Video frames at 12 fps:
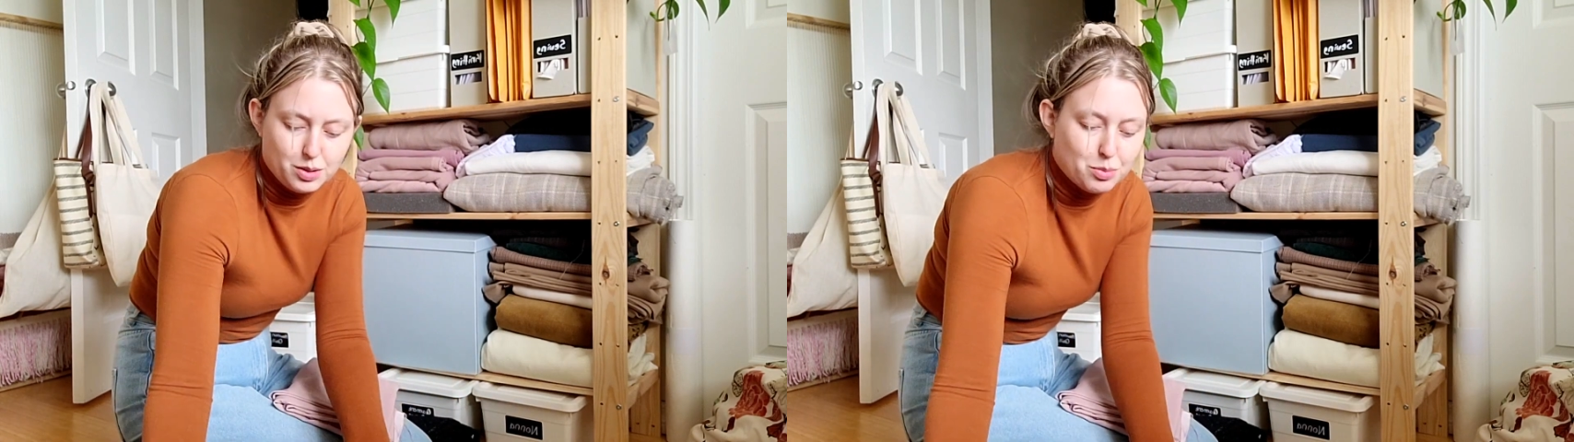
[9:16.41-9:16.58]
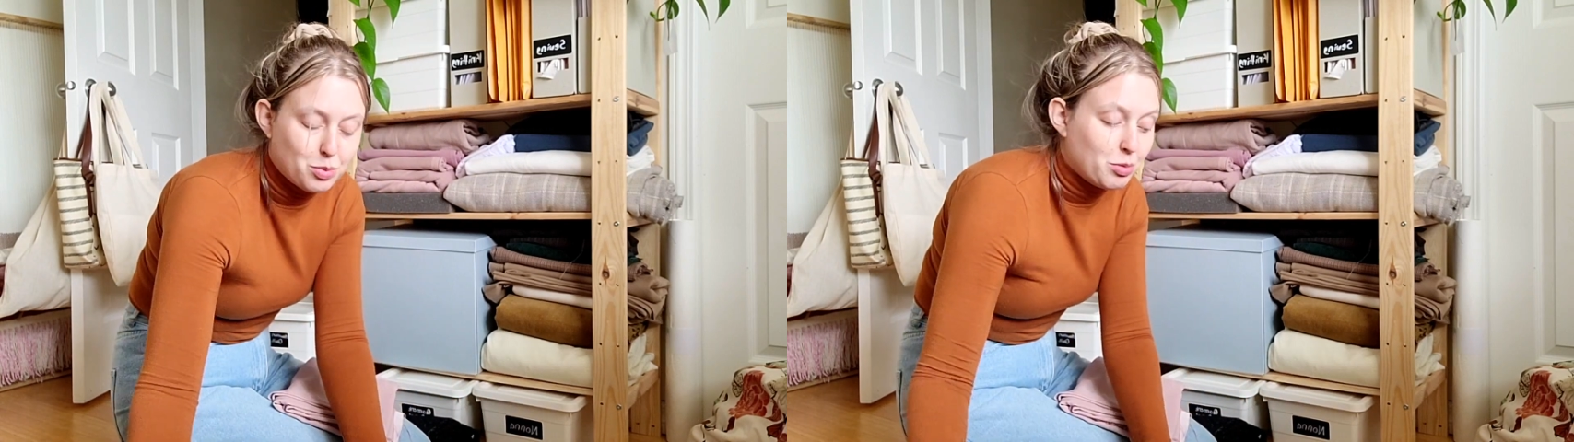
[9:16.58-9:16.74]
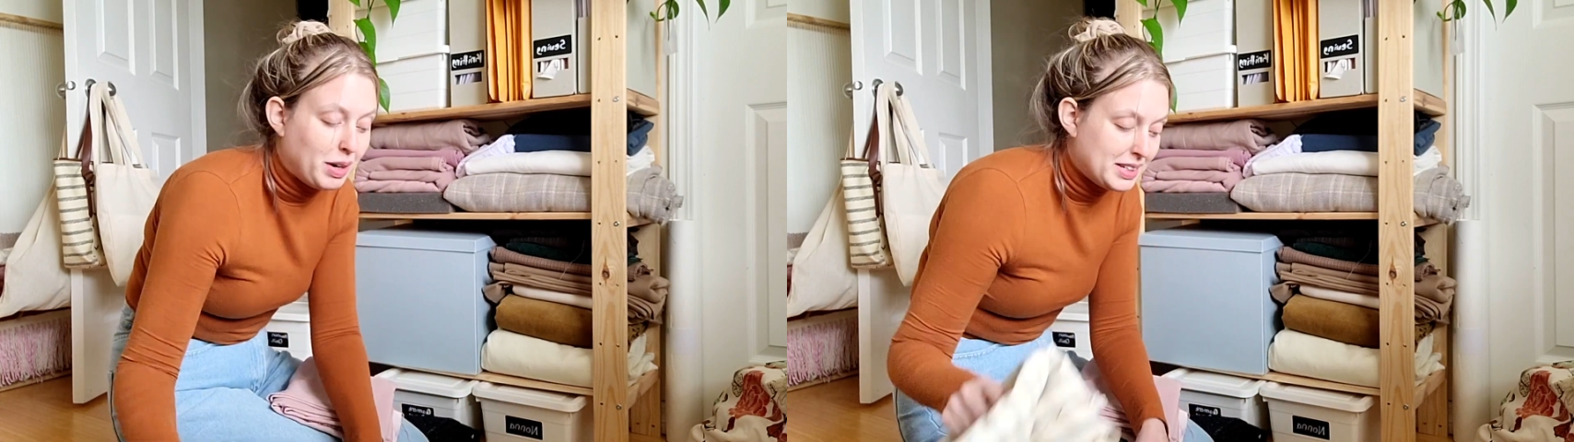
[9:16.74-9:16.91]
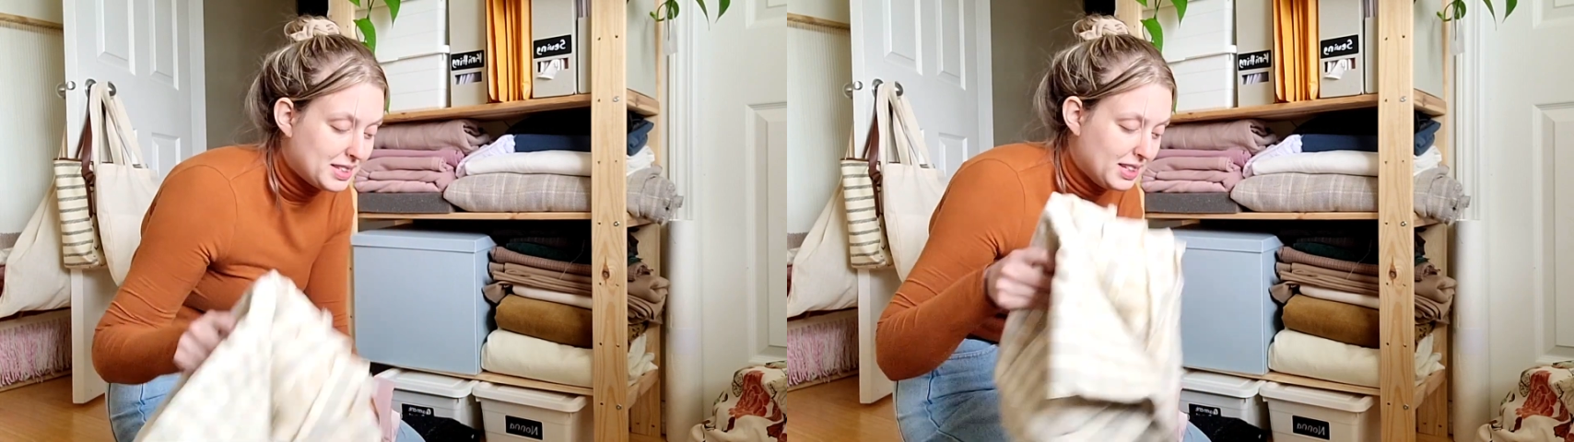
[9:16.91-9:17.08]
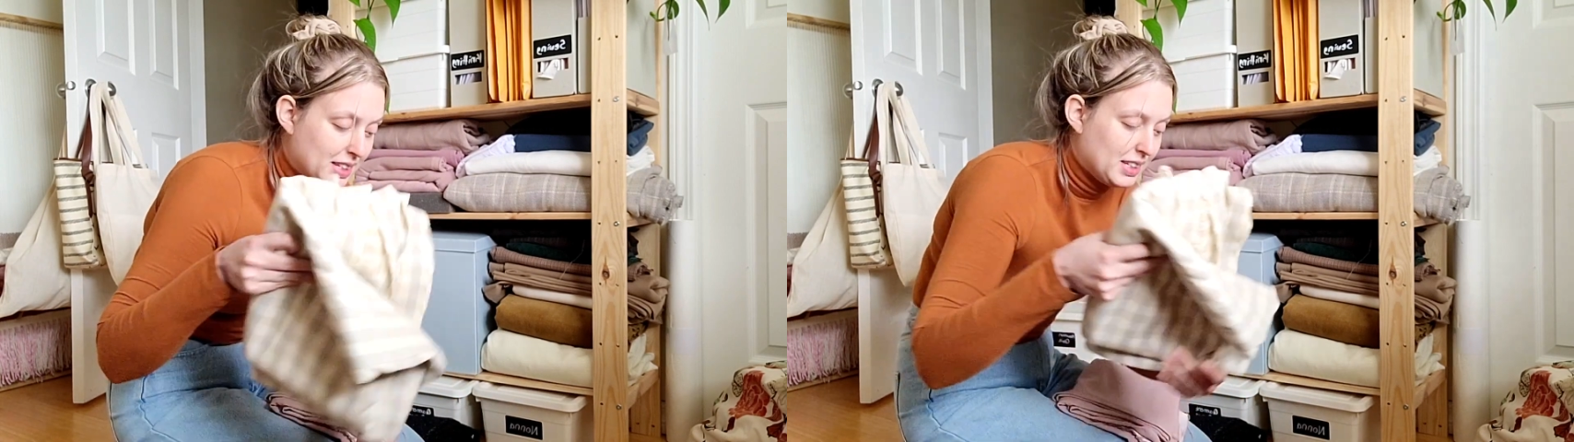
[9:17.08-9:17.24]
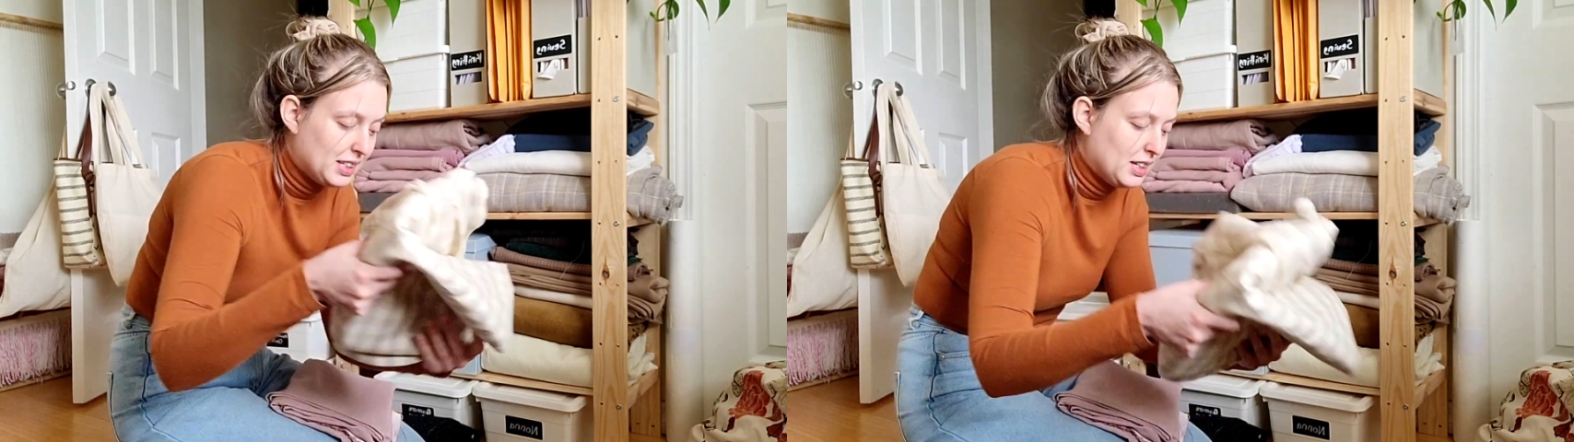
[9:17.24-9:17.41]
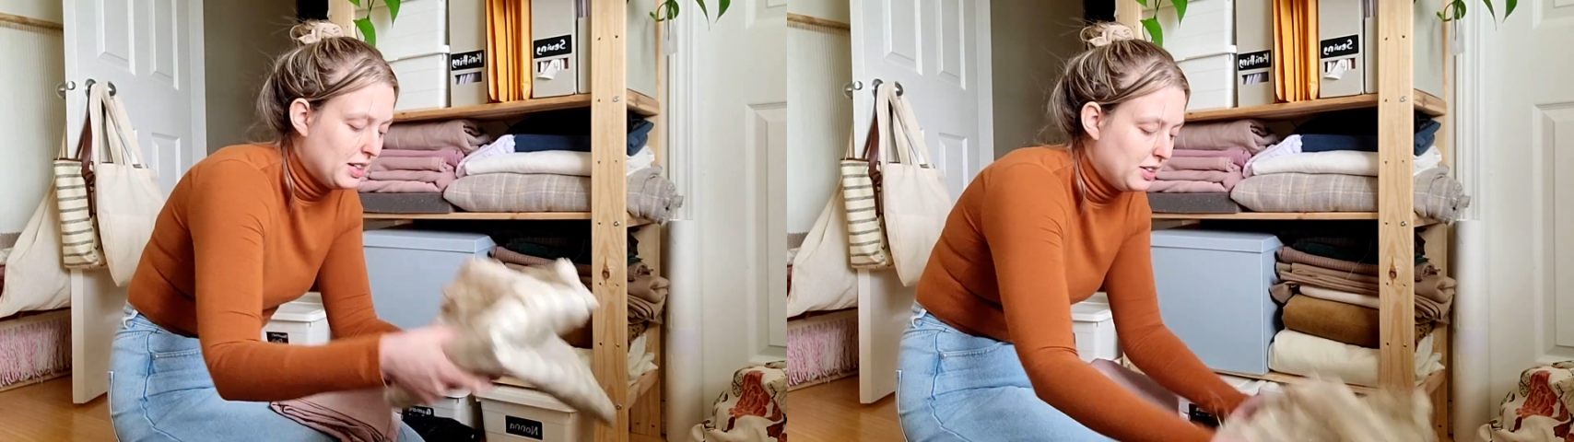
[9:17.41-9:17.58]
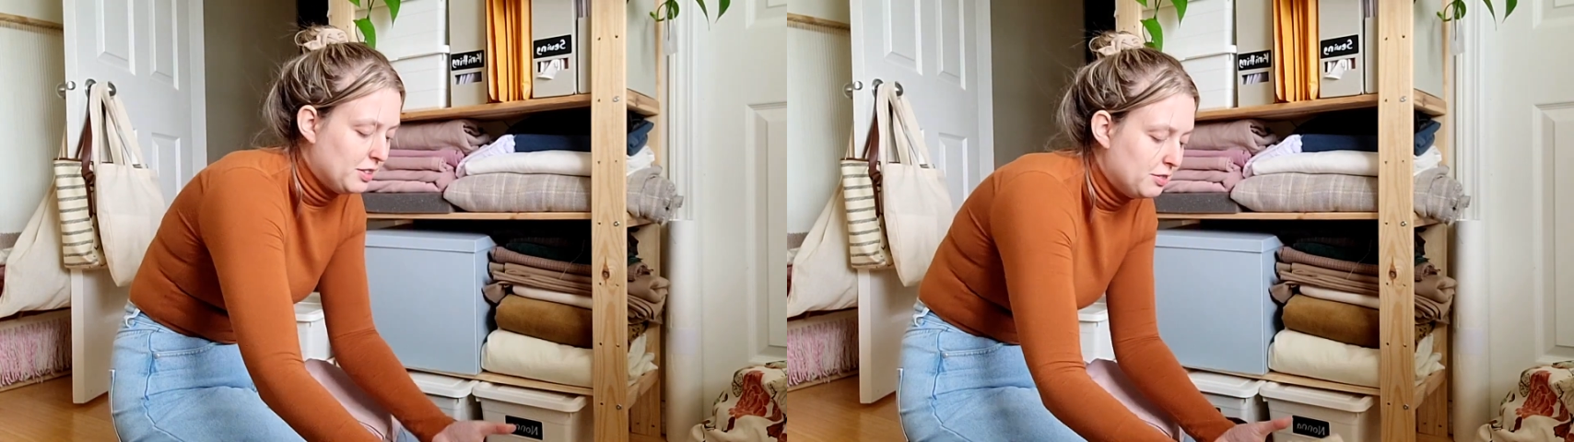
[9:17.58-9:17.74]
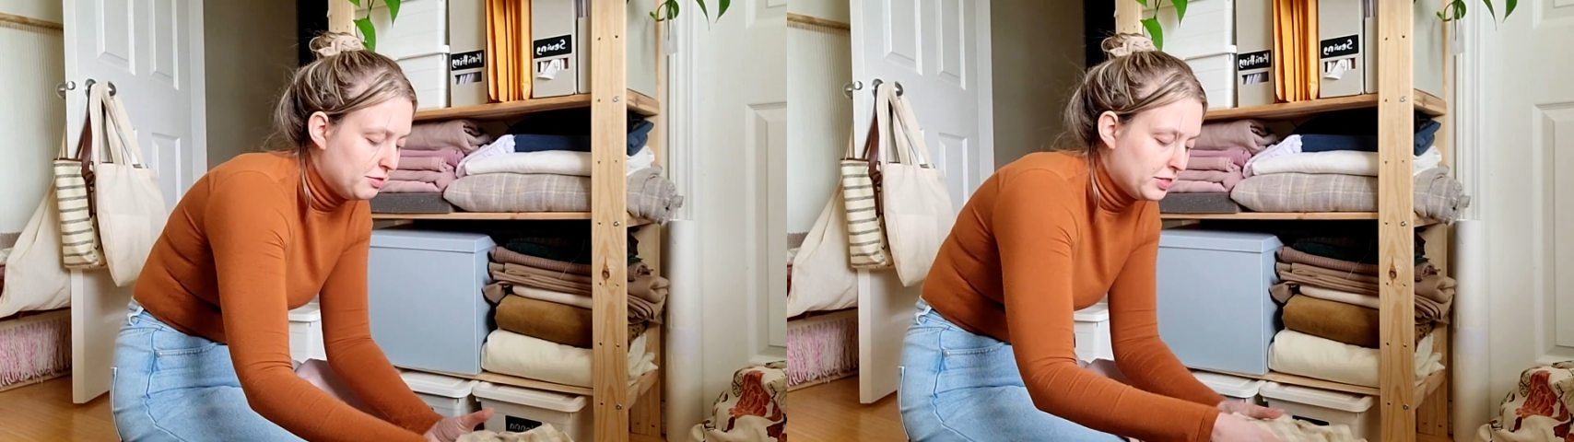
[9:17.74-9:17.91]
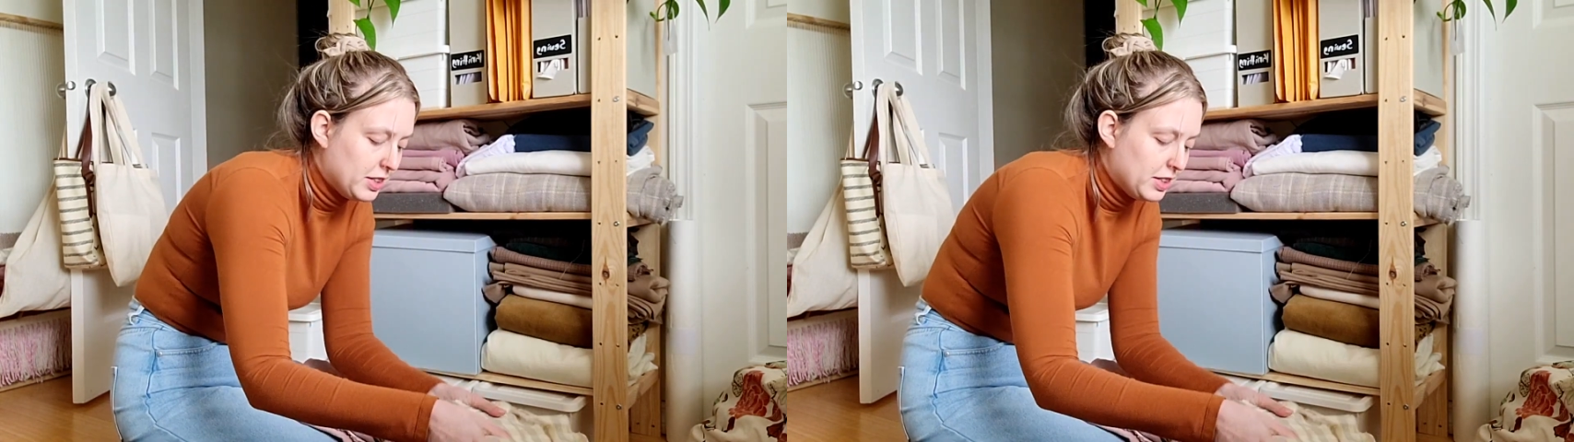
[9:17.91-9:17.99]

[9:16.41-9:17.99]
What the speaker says: pressing of